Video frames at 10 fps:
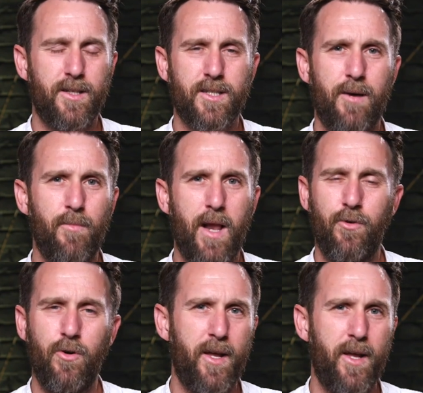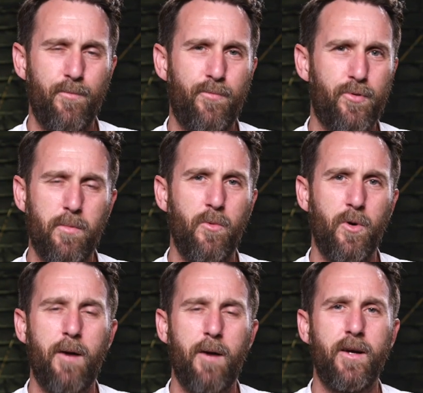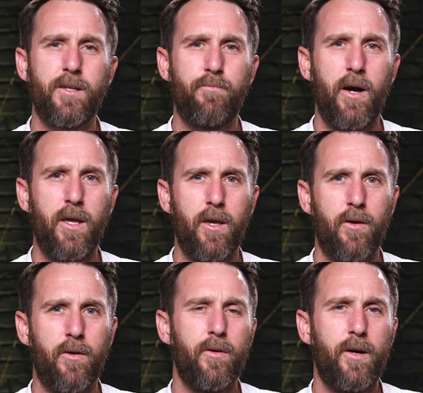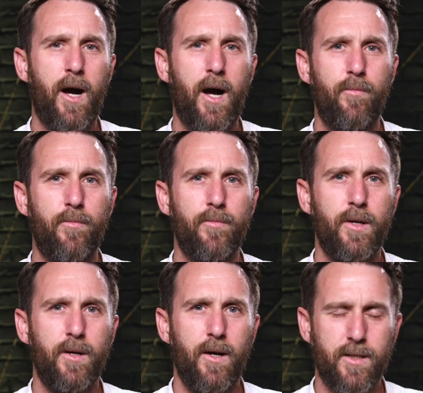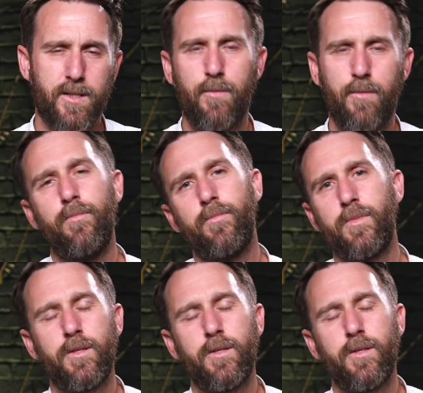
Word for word: at some level, then it probably will come back to bite you um, at some